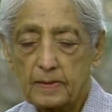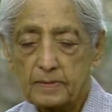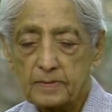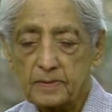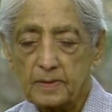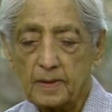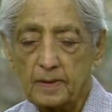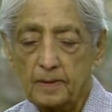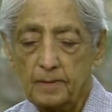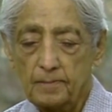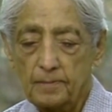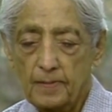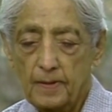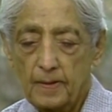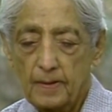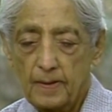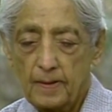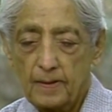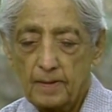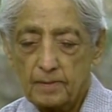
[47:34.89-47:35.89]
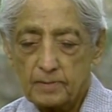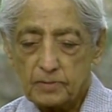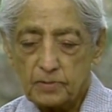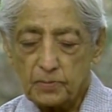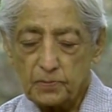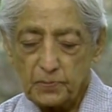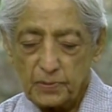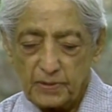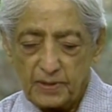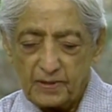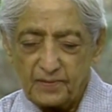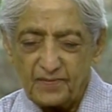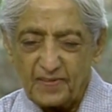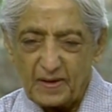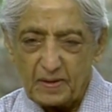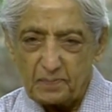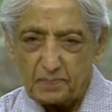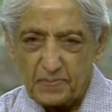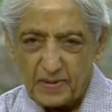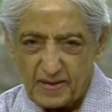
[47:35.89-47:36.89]
Sir, to put it
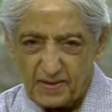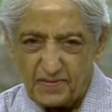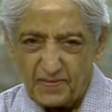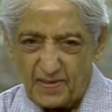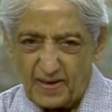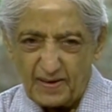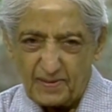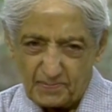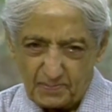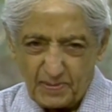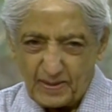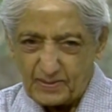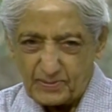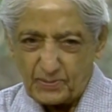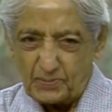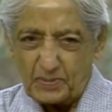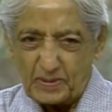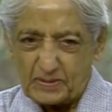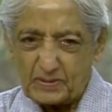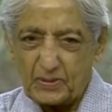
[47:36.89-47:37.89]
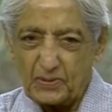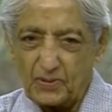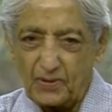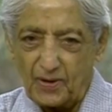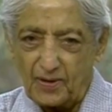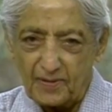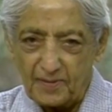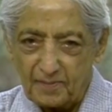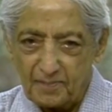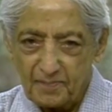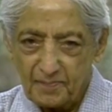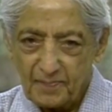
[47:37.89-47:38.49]
very briefly, because we must go on,